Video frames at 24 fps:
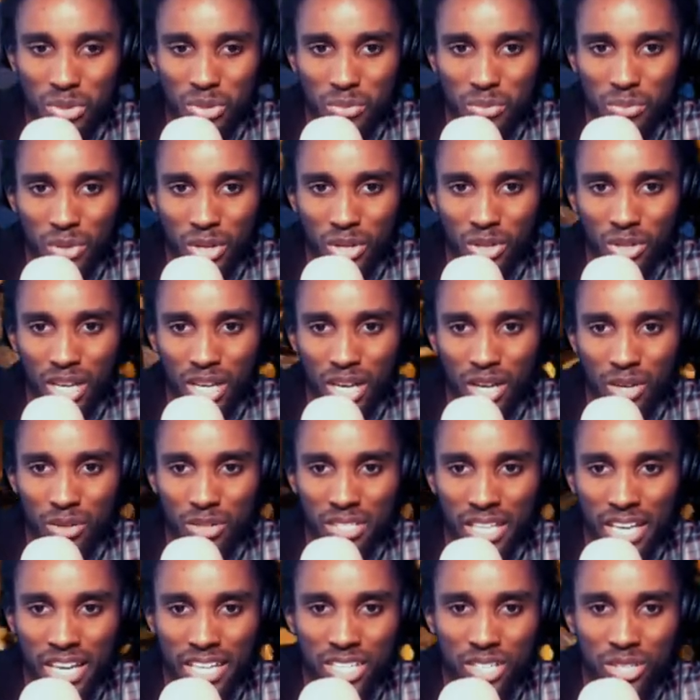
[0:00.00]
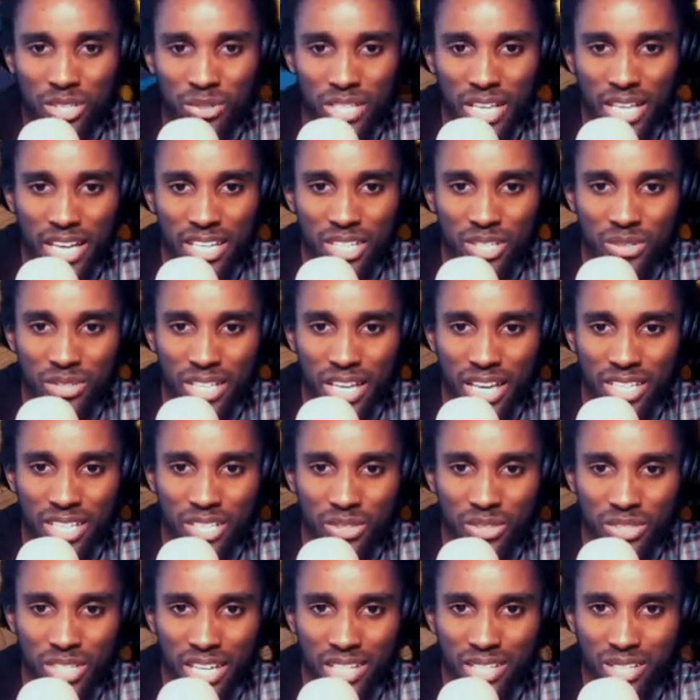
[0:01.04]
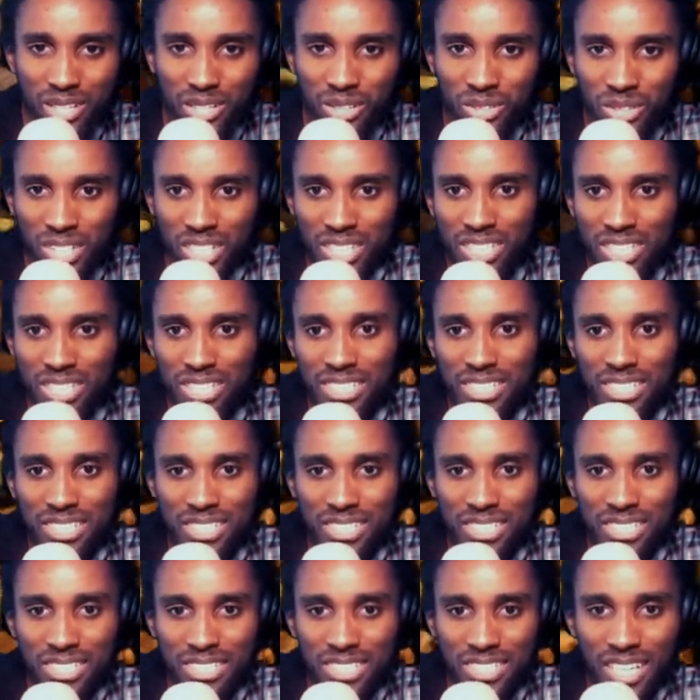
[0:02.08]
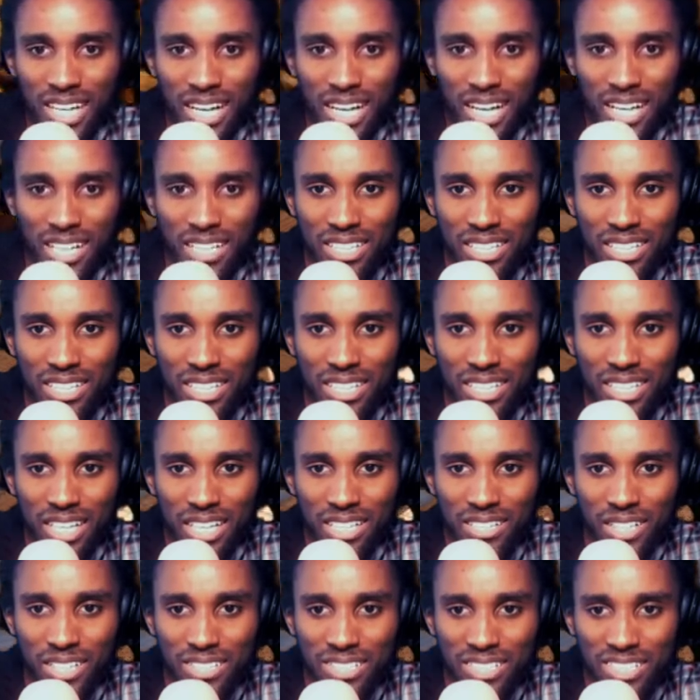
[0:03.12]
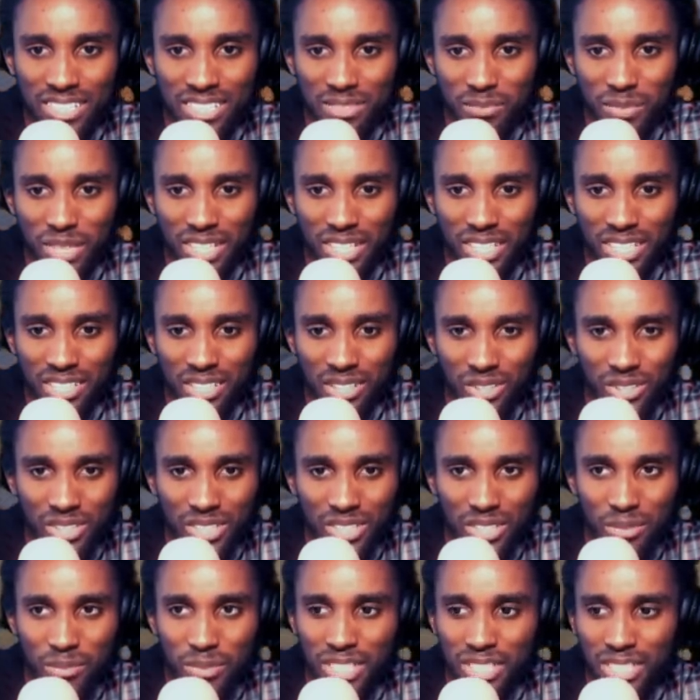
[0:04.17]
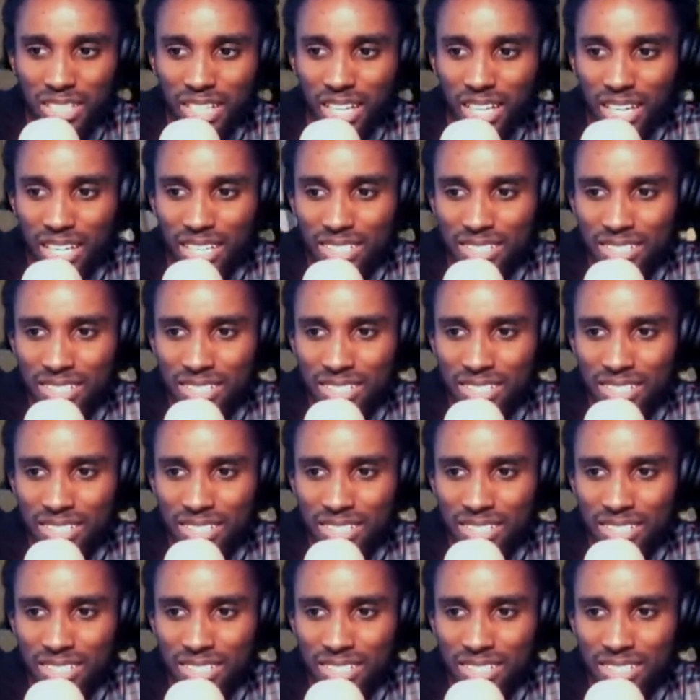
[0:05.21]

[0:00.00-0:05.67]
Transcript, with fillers: bro. Thank you, thank you, thank you, thank you. Golly, I, I see some money though. Let me get that.